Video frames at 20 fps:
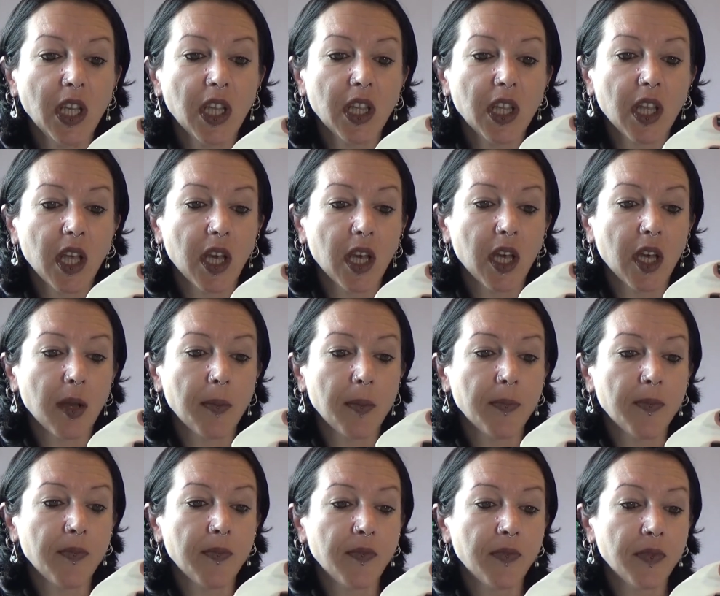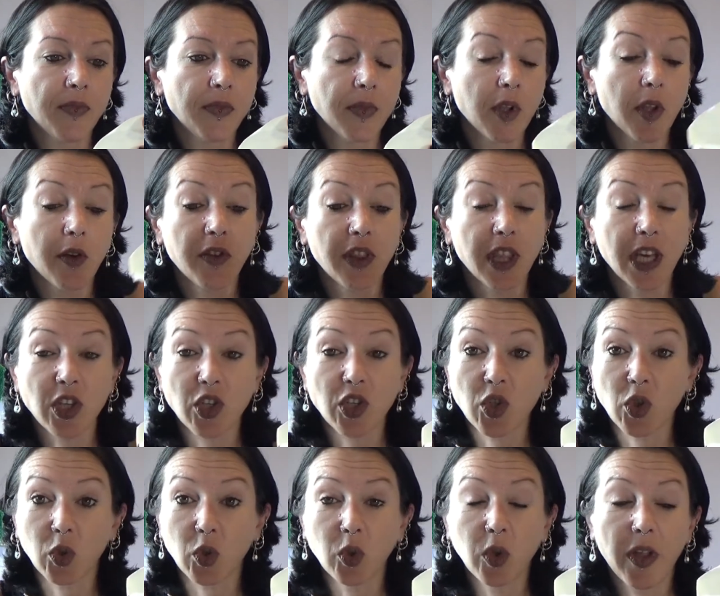for that
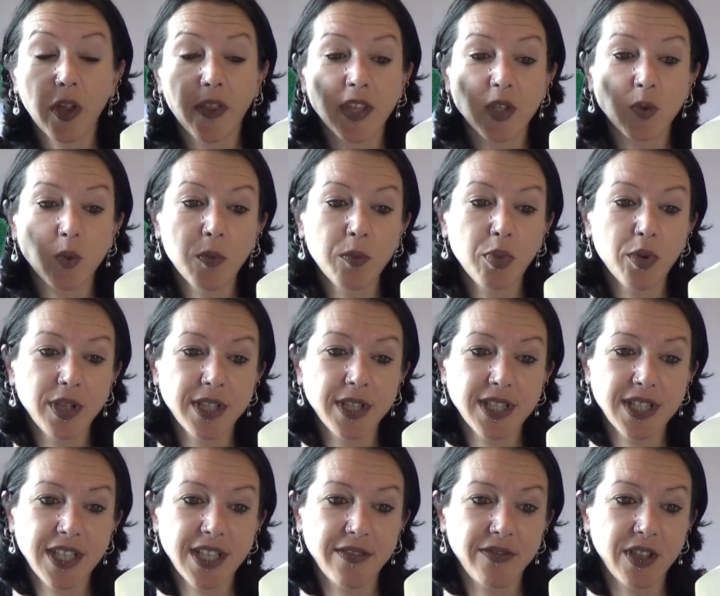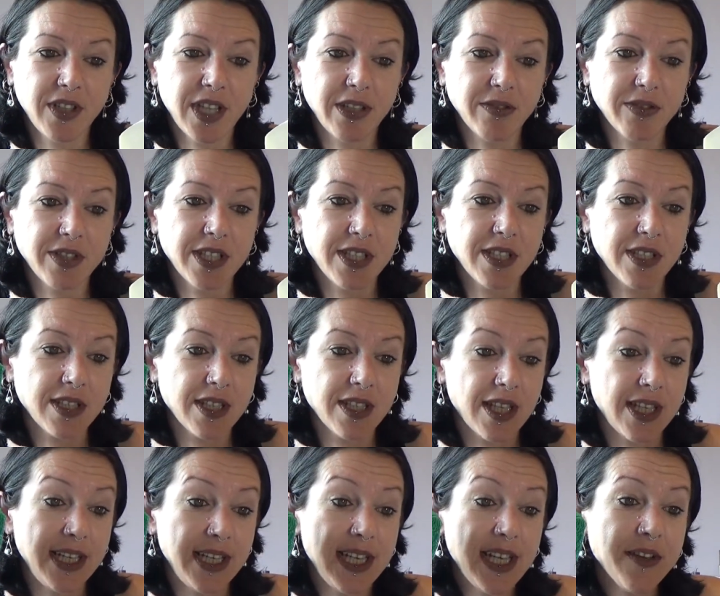shawl, and there's 1.7 ounces
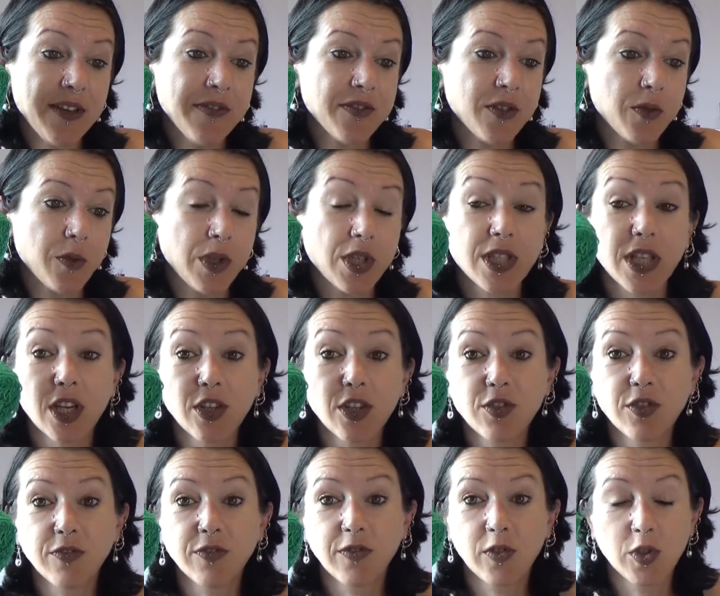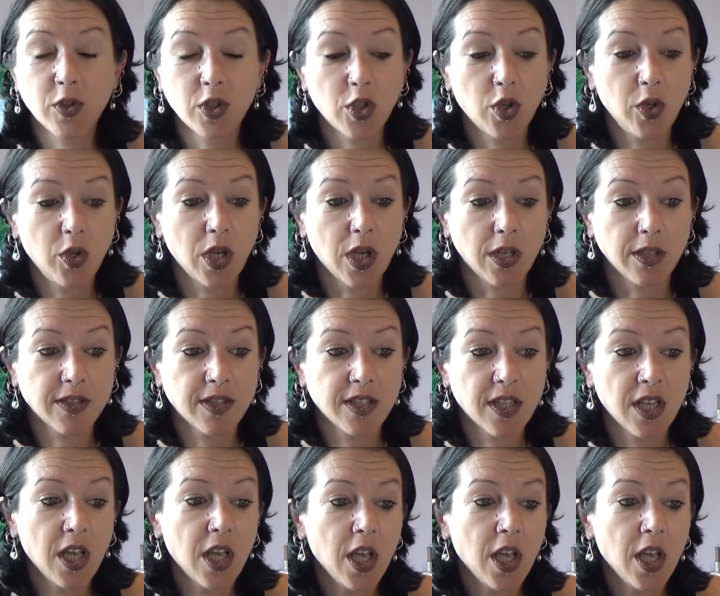left, which is 142 yards.